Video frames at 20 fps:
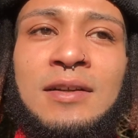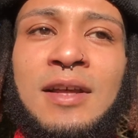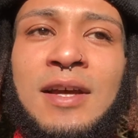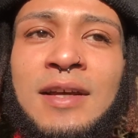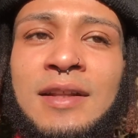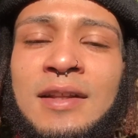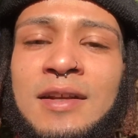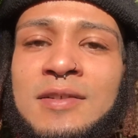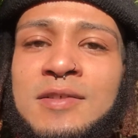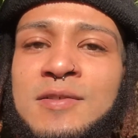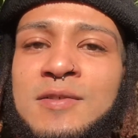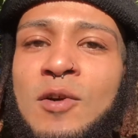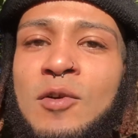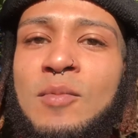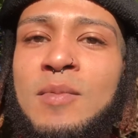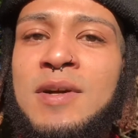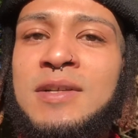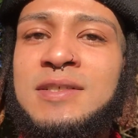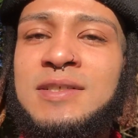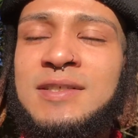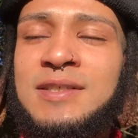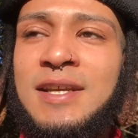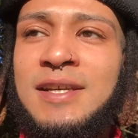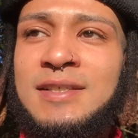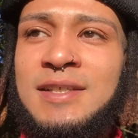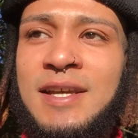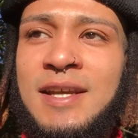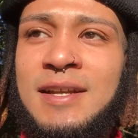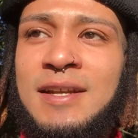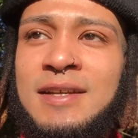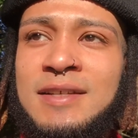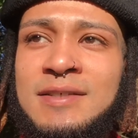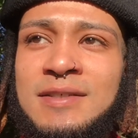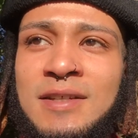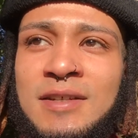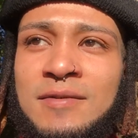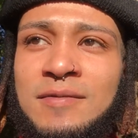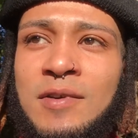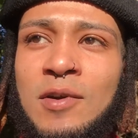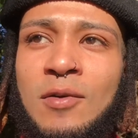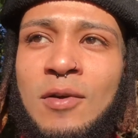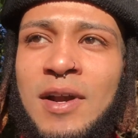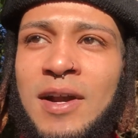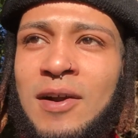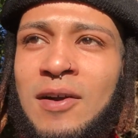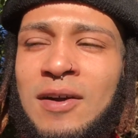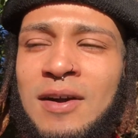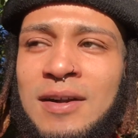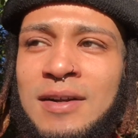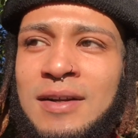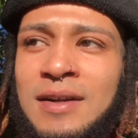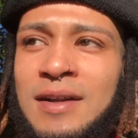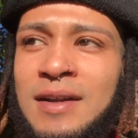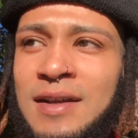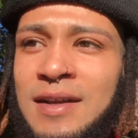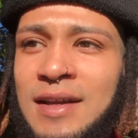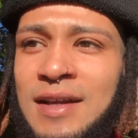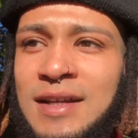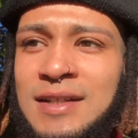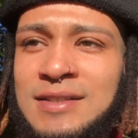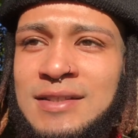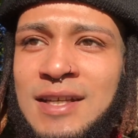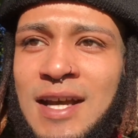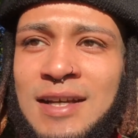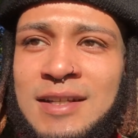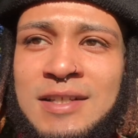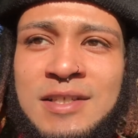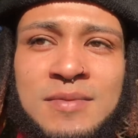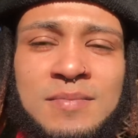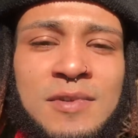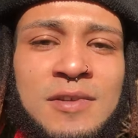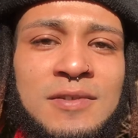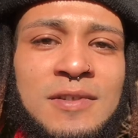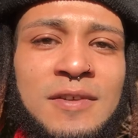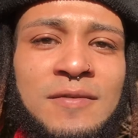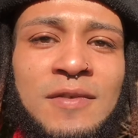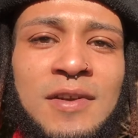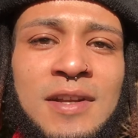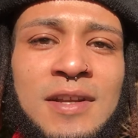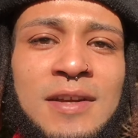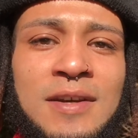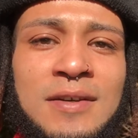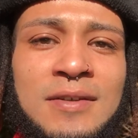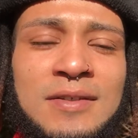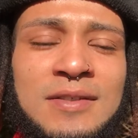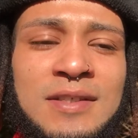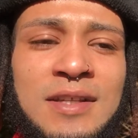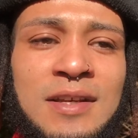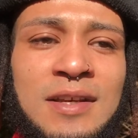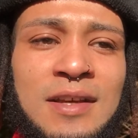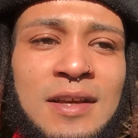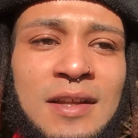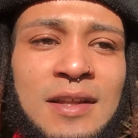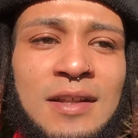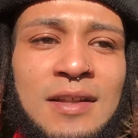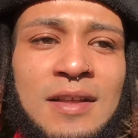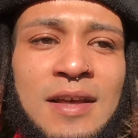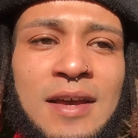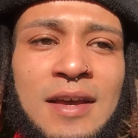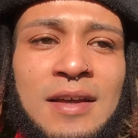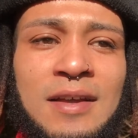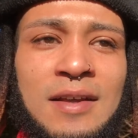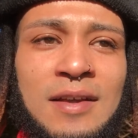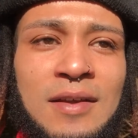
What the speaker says: Like, there's so much satanic stuff going on inside these music videos that